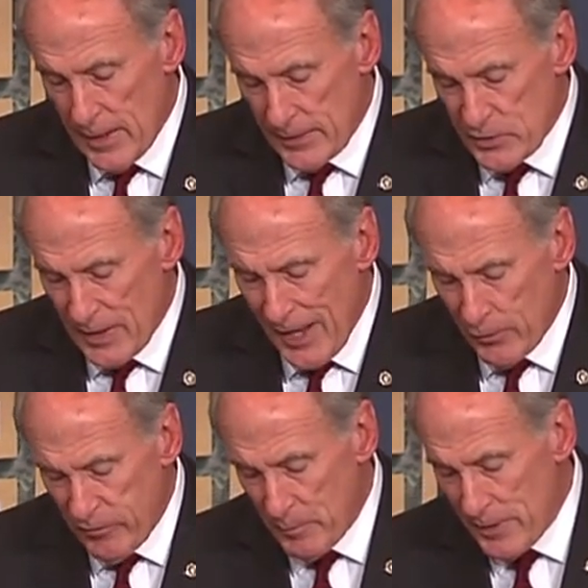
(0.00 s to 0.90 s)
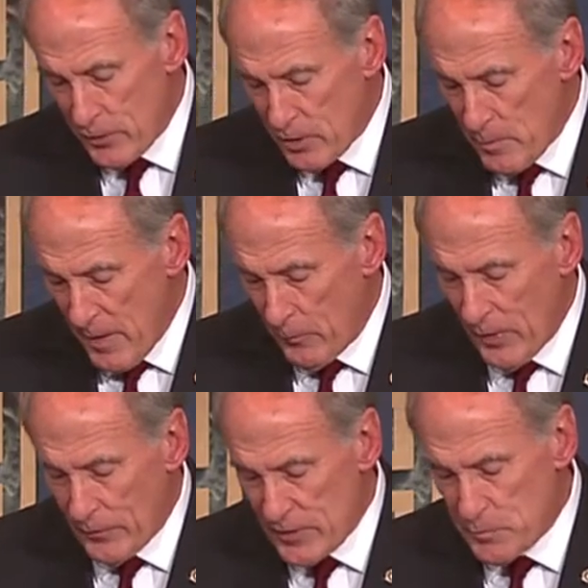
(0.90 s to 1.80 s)
It's an honor for me to
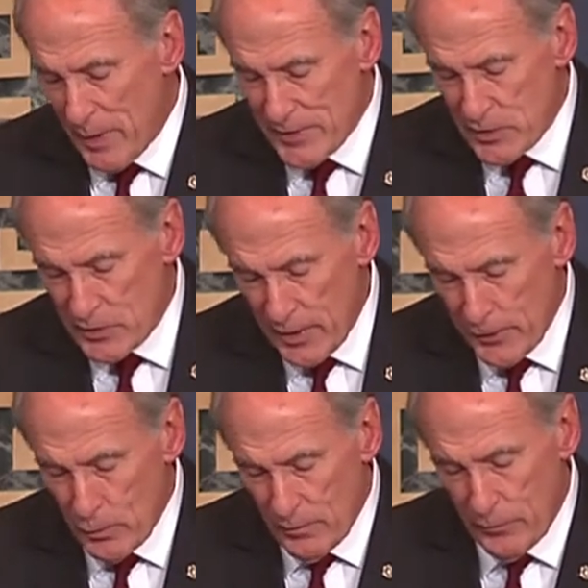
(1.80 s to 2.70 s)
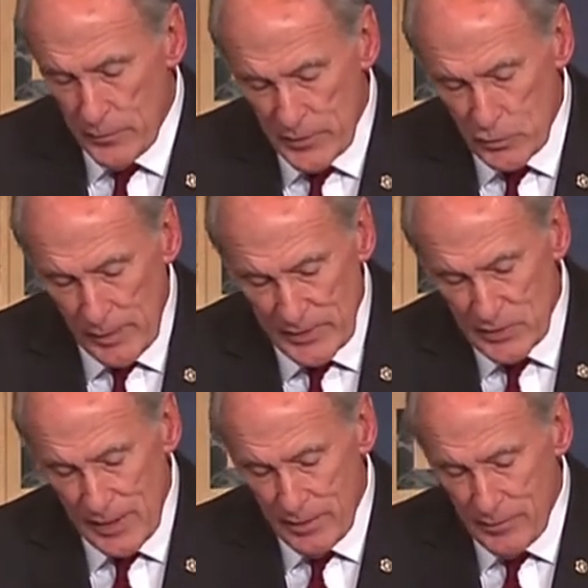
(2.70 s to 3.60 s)
commemorate this bicentennial for this great
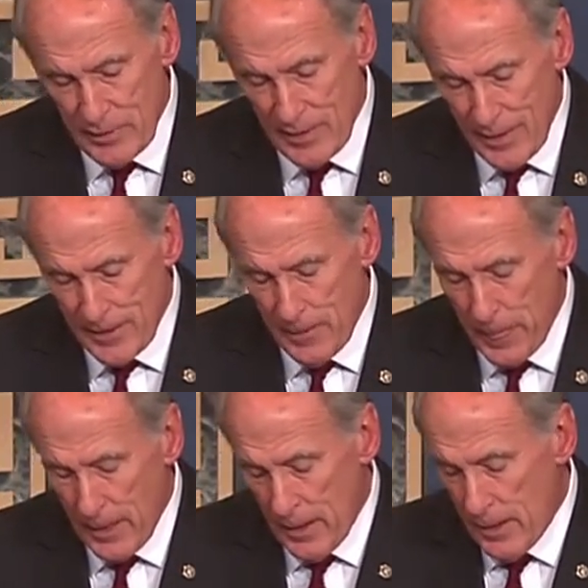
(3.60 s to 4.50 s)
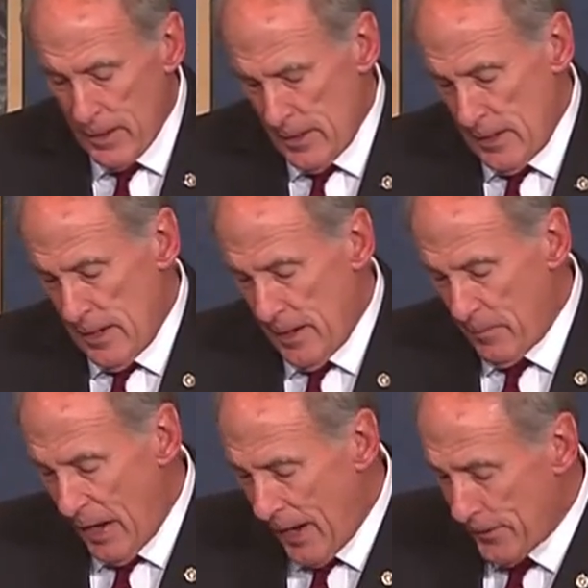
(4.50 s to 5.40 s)
state of Indiana.
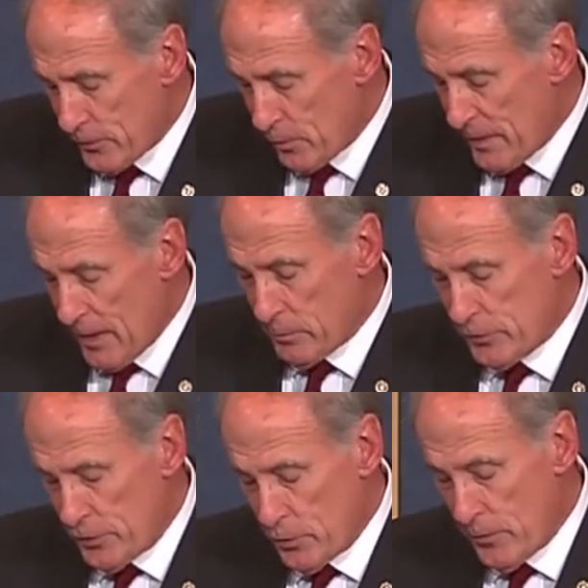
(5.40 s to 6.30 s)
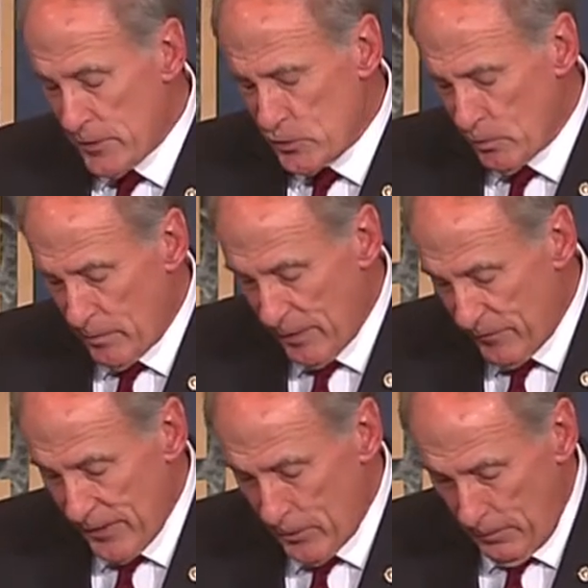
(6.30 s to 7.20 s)
I'm honored to be able to do this with my
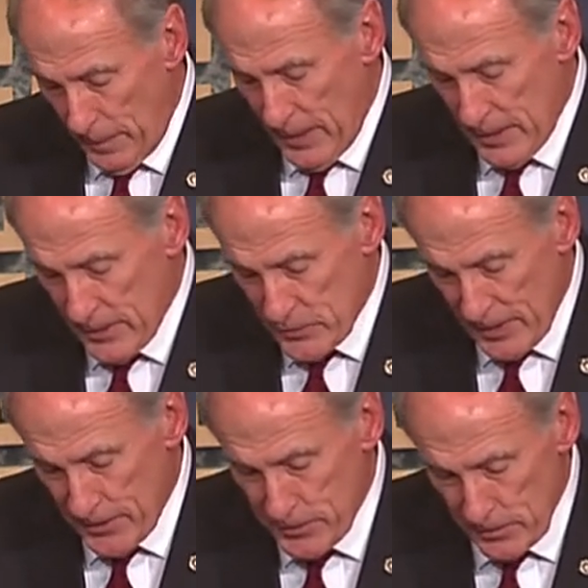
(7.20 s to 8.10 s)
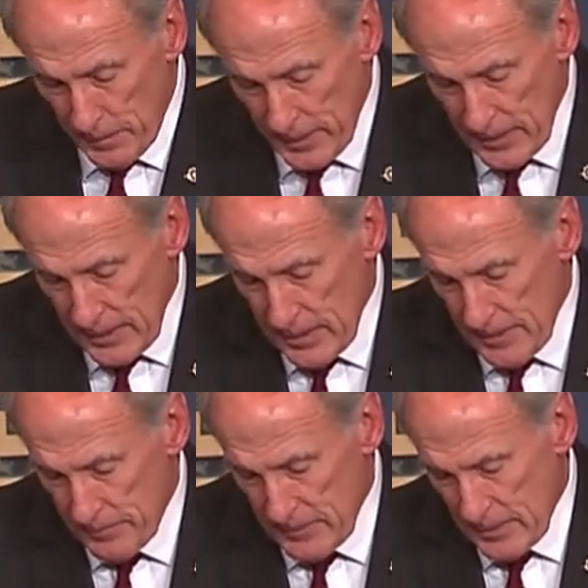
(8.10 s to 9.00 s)
fellow Senator
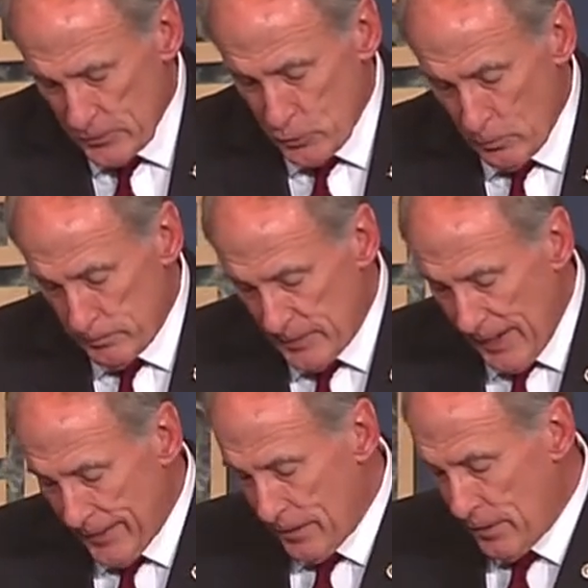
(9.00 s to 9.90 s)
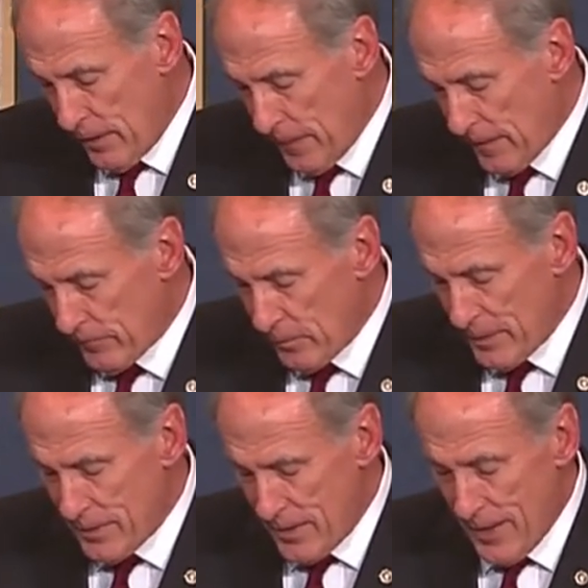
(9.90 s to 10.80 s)
Joe Donnelly from
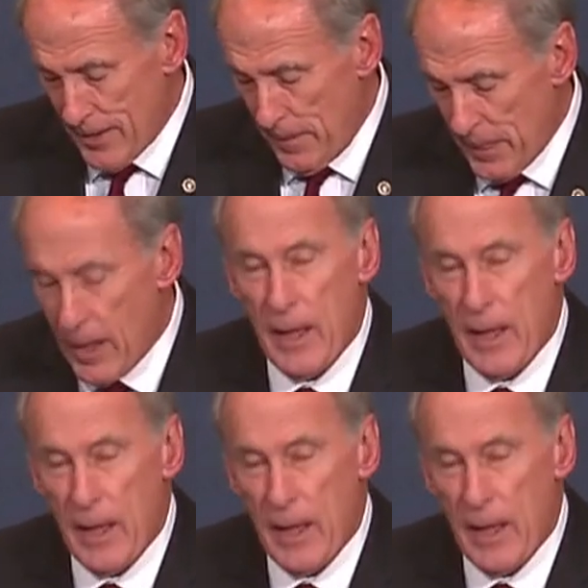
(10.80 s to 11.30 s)
Indiana.